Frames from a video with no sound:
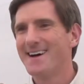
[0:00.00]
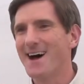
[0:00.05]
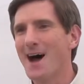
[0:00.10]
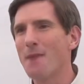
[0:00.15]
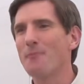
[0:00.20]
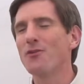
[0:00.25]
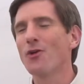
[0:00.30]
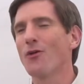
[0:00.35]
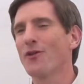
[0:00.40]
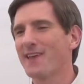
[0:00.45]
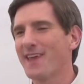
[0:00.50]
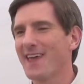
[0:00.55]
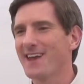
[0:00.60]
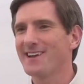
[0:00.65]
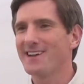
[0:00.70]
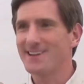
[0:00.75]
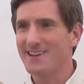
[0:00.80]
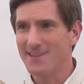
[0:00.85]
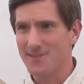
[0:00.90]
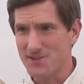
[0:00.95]
I'm the only
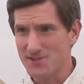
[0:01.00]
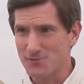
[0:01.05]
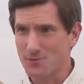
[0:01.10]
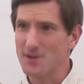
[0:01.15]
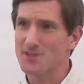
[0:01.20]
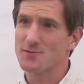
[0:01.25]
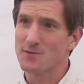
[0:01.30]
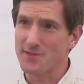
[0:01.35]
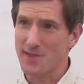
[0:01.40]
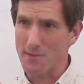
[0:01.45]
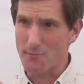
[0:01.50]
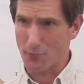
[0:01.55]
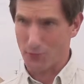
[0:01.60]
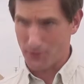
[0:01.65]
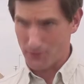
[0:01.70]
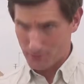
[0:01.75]
candidate in this race with a